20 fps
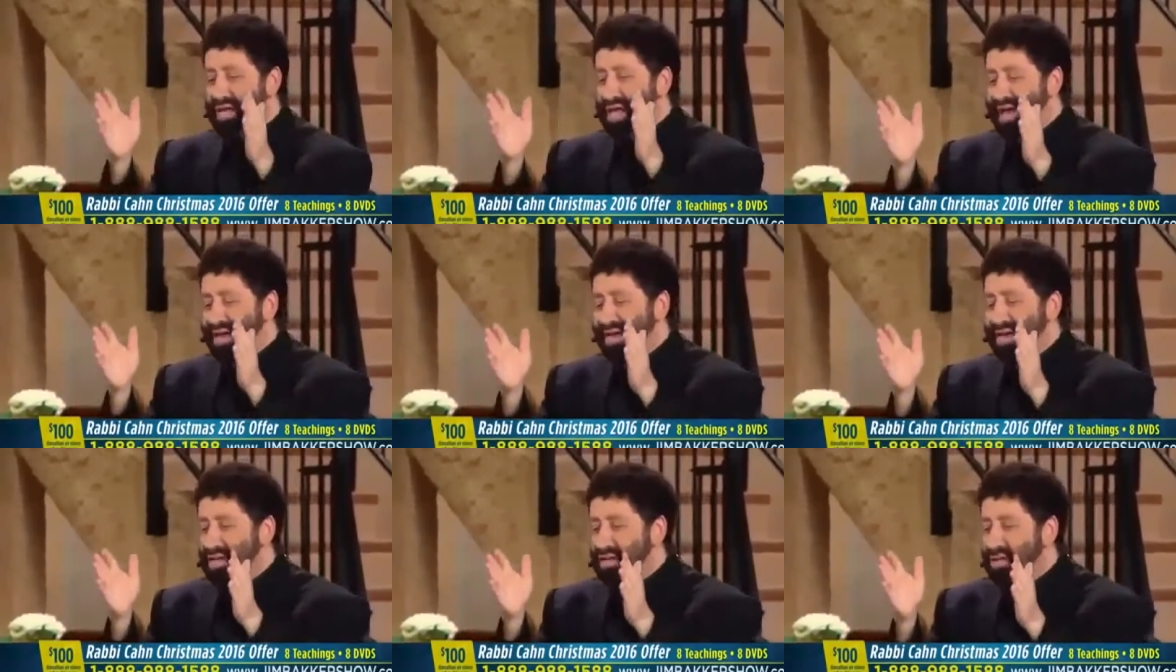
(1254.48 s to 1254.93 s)

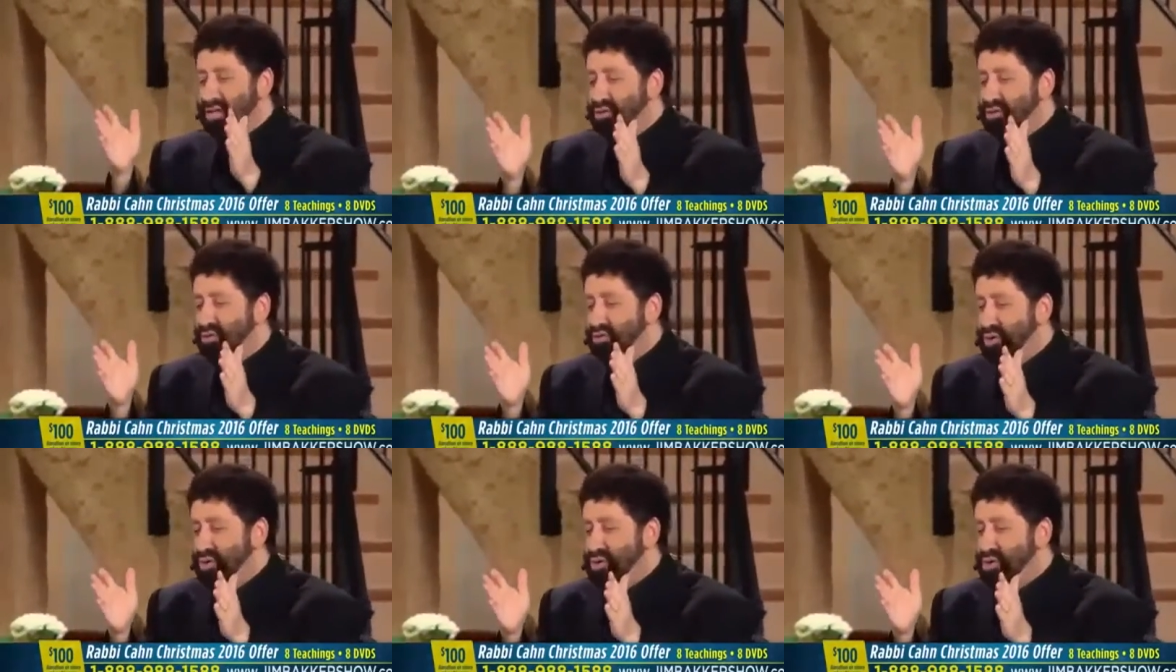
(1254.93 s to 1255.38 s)
that
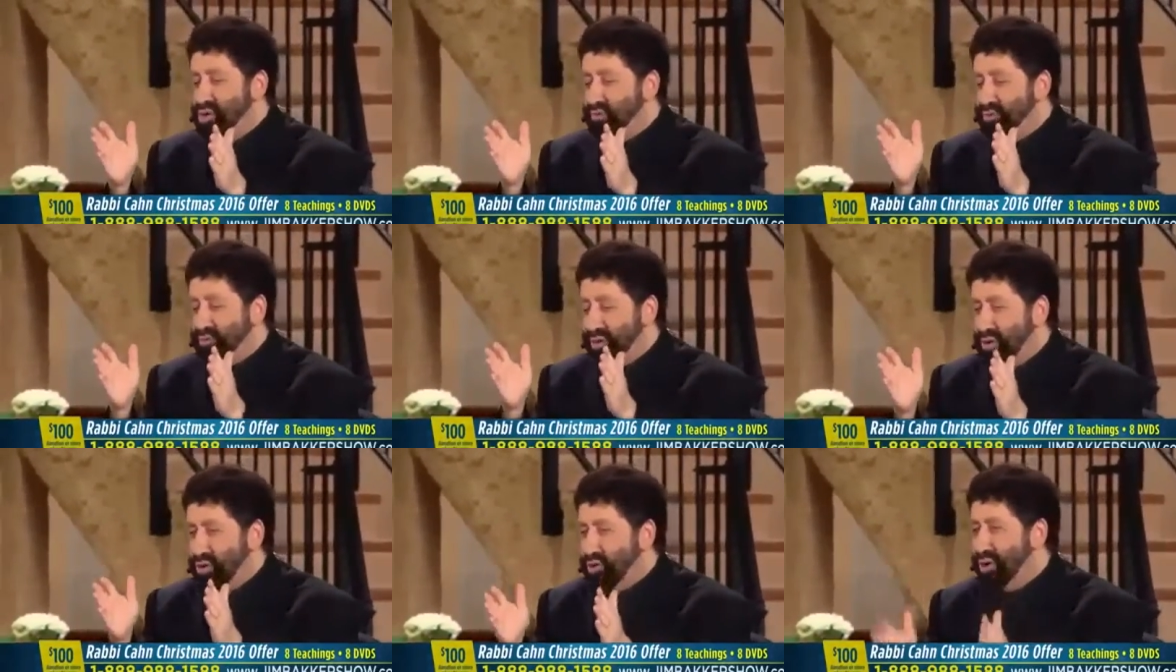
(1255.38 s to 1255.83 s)

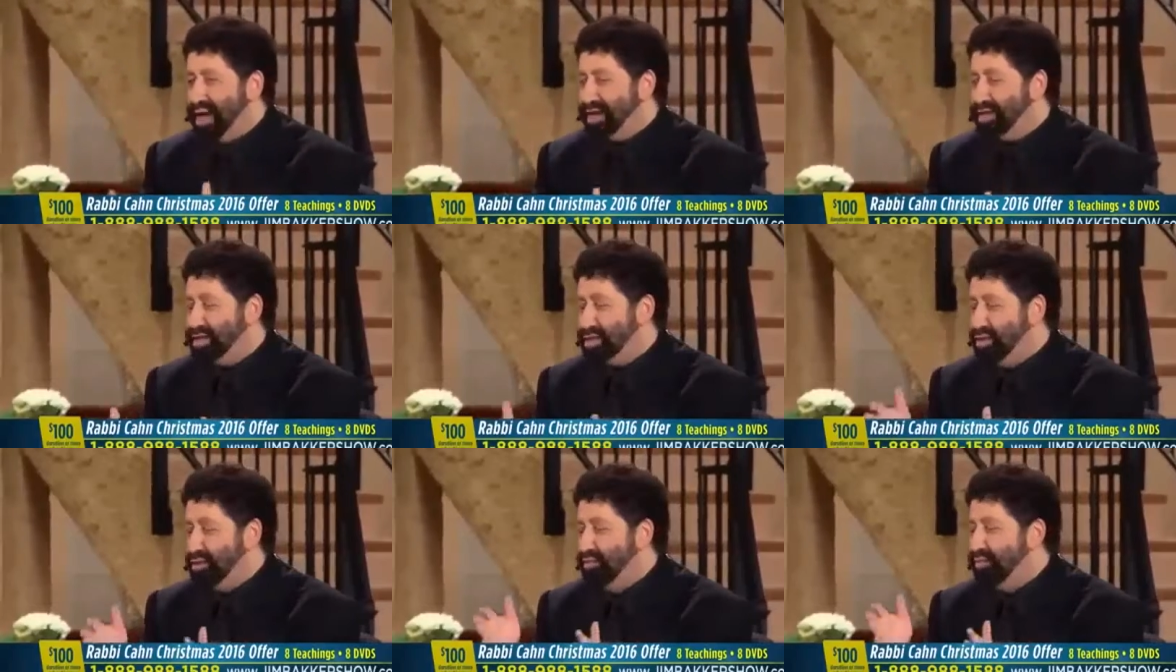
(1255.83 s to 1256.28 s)
you
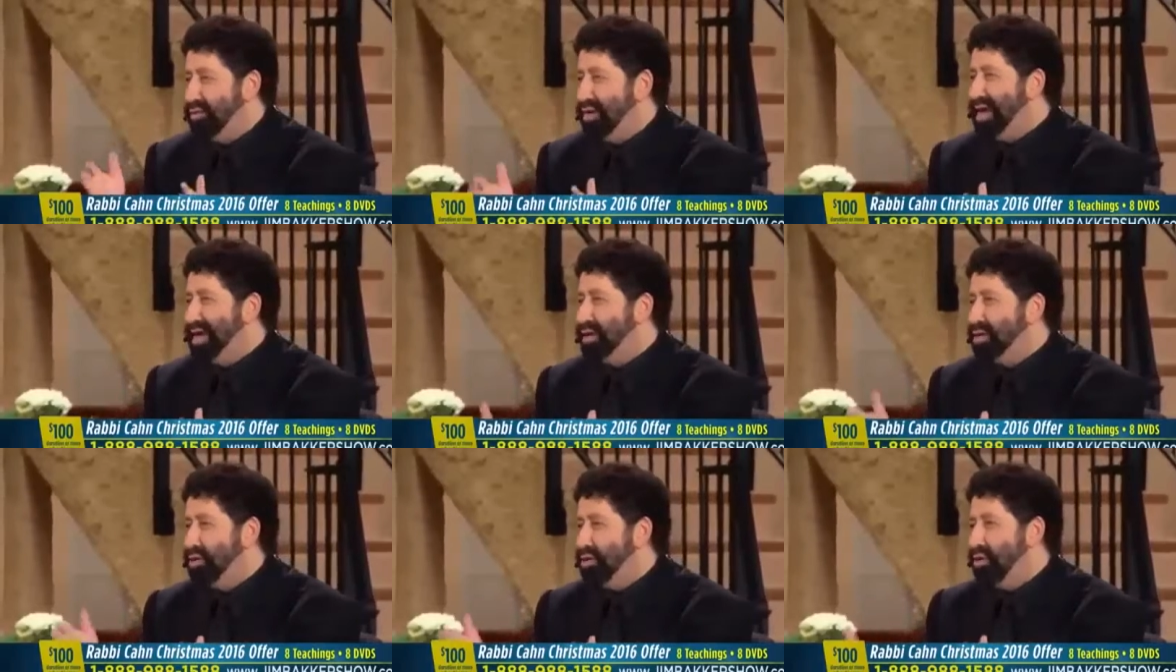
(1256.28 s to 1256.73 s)
progress, you
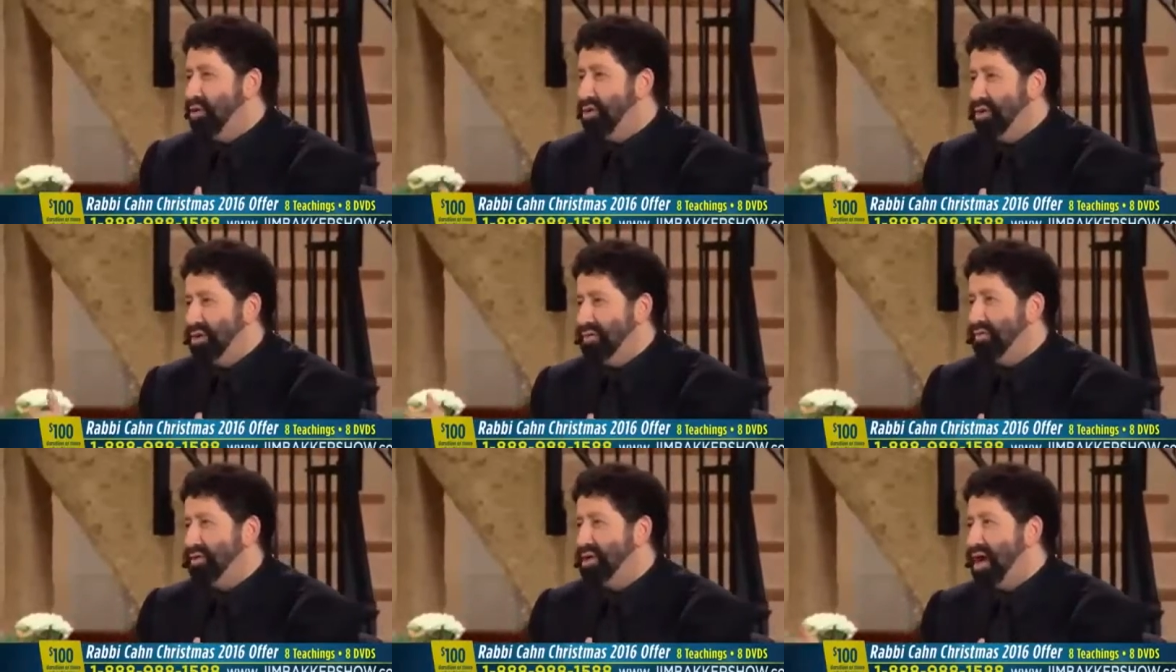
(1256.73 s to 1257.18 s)
break
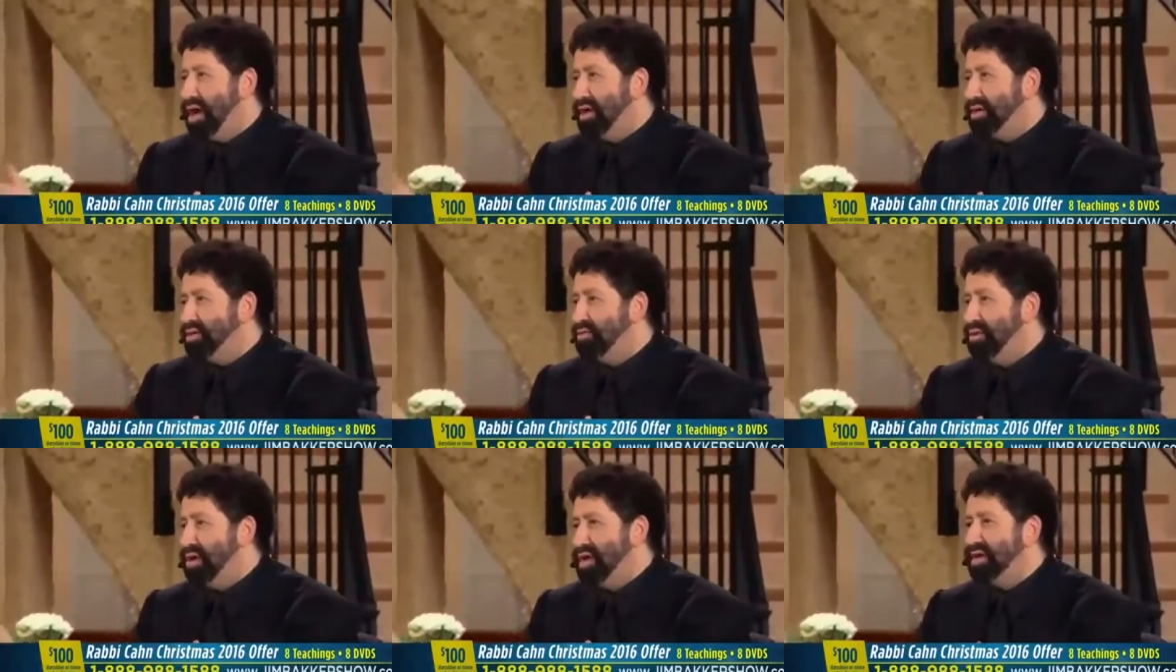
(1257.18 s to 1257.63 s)
all of
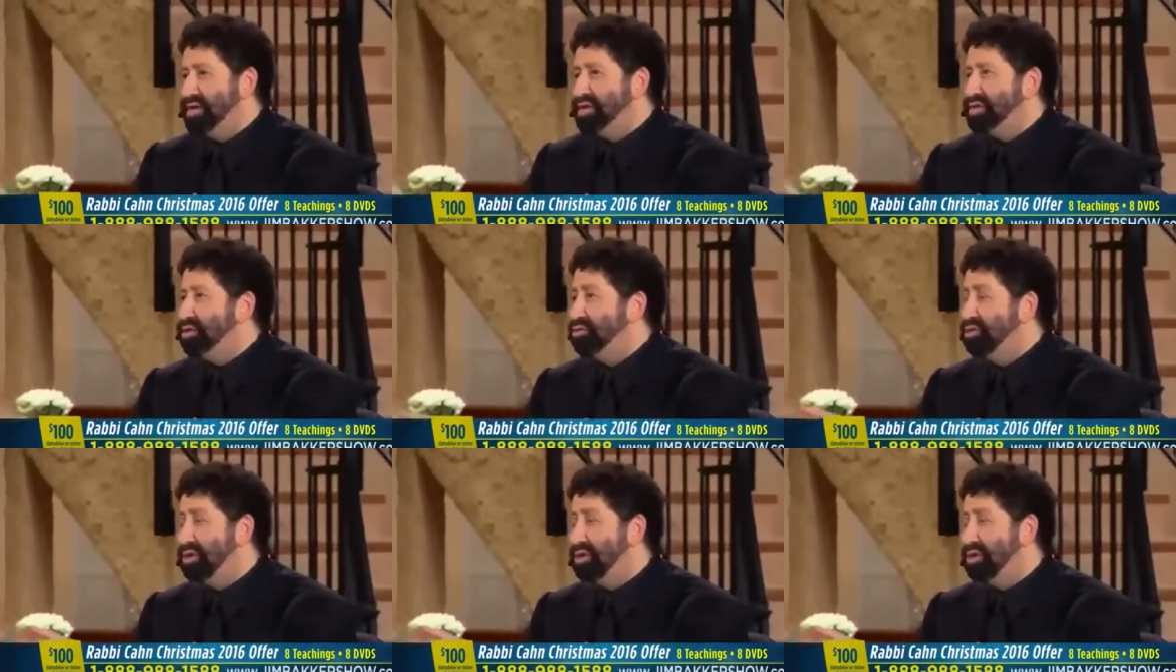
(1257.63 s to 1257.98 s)
God's ways.